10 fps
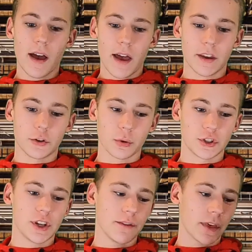And to
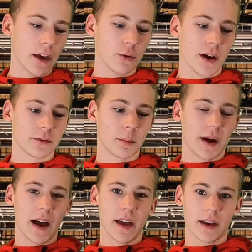achieve that, you have to
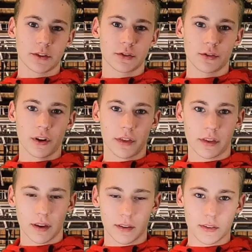buy extra
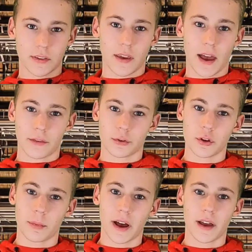things after
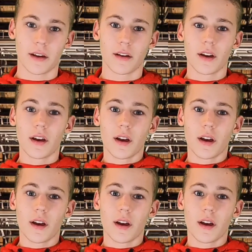you buy it.